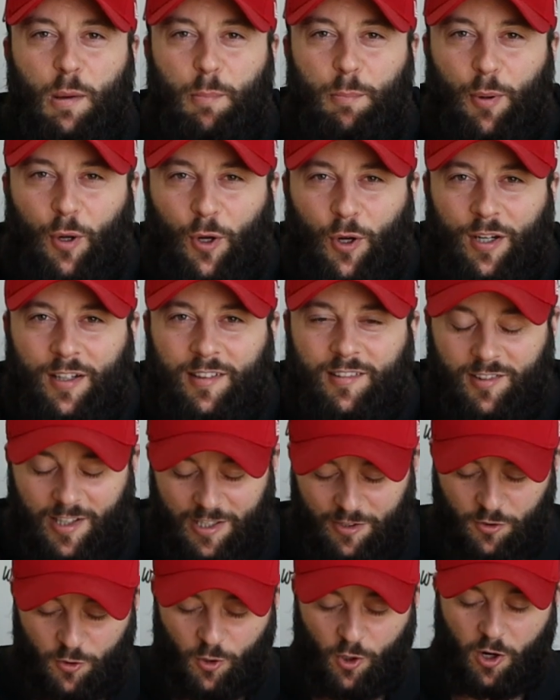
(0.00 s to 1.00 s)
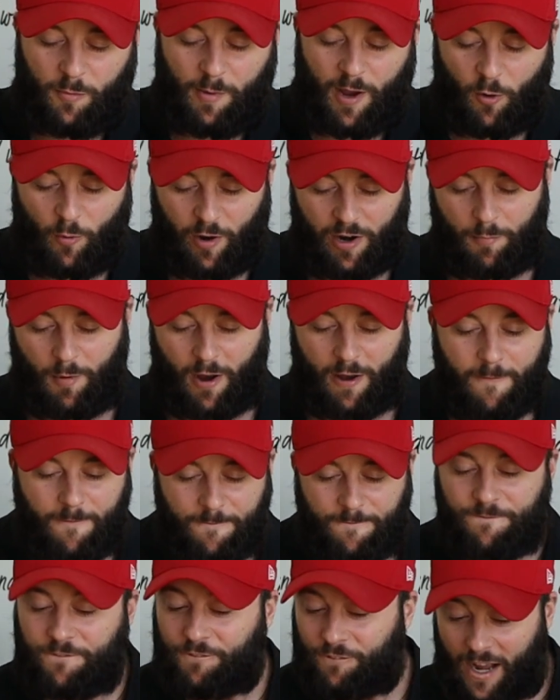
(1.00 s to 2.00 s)
burners. Let's talk about one of my
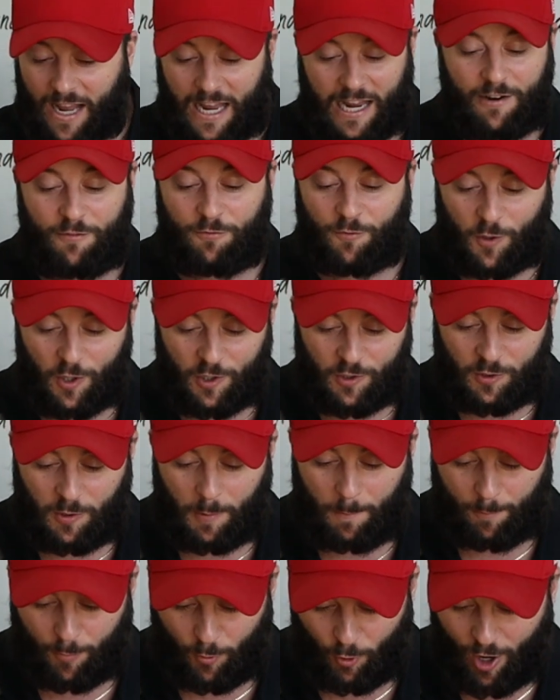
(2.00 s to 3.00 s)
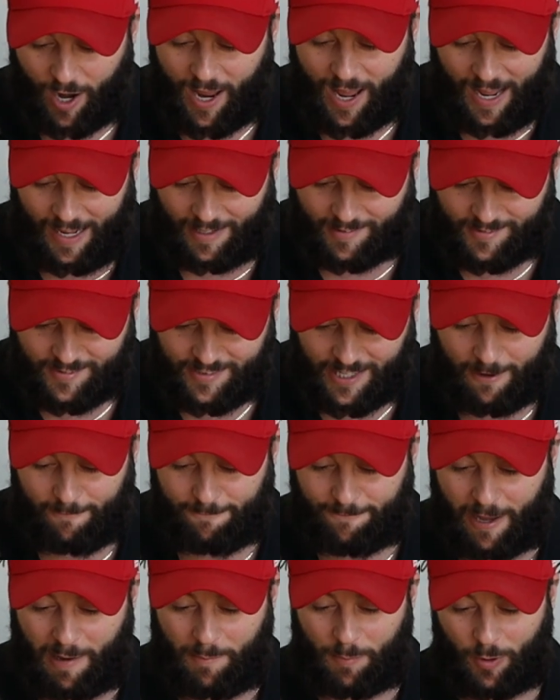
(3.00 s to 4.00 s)
favorite brands at
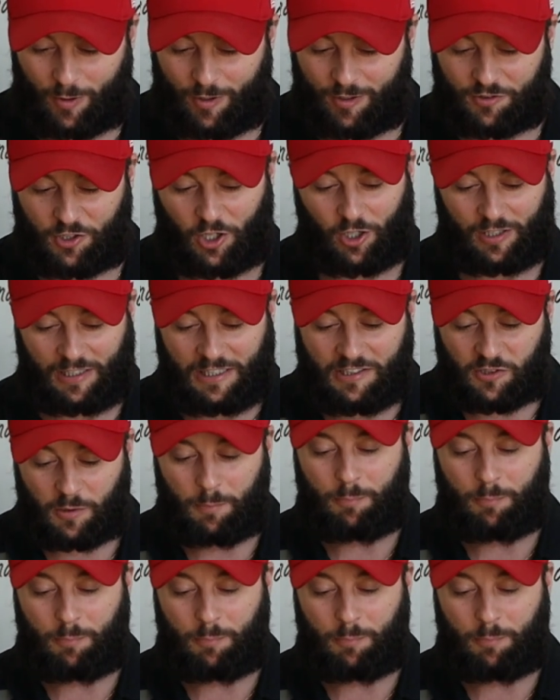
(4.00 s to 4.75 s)
Fat Burners Only. It's